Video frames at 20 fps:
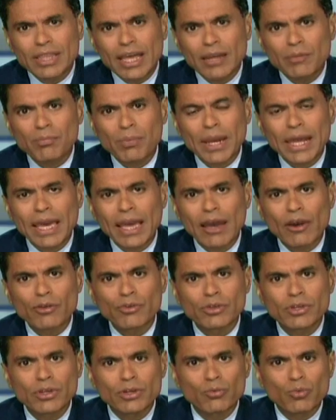did that play
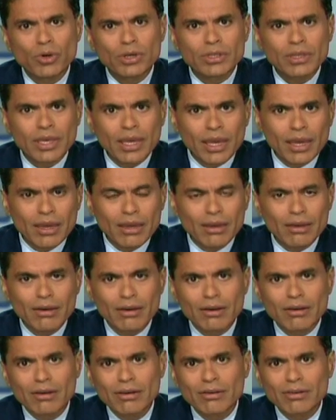out? Were
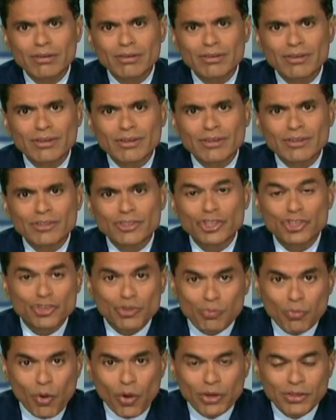they
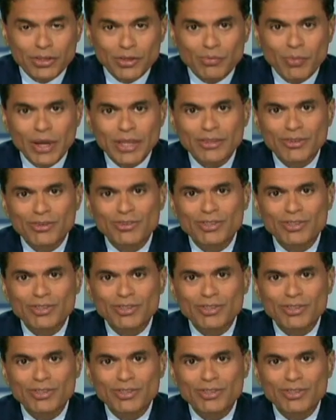disappointed by